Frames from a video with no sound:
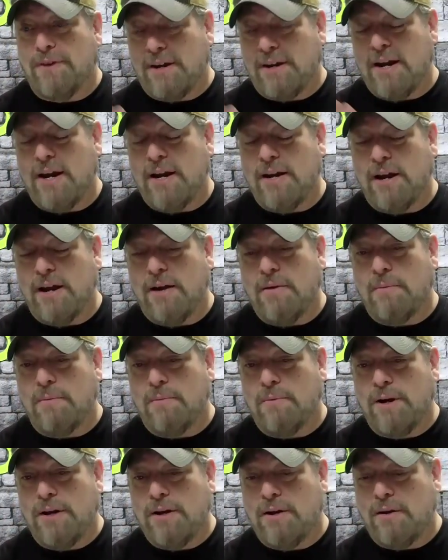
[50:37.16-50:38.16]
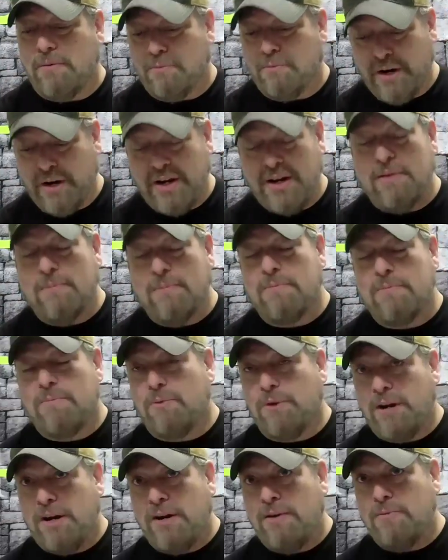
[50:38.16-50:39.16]
If I can. I reading
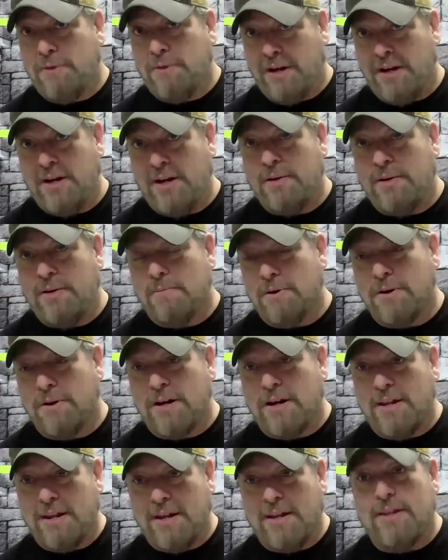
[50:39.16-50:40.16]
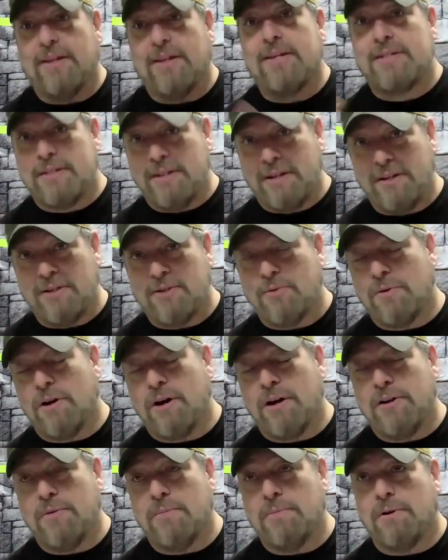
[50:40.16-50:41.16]
a book and then listening to
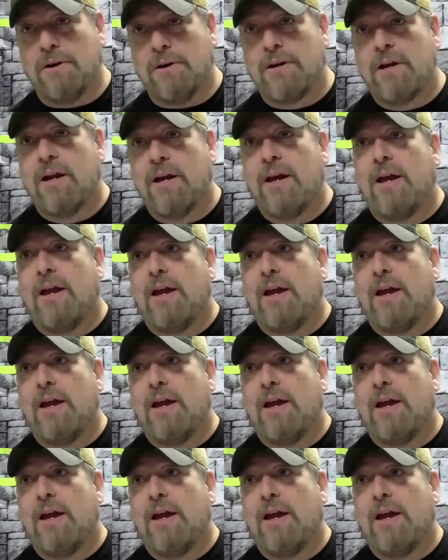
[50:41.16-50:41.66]
an audiobook.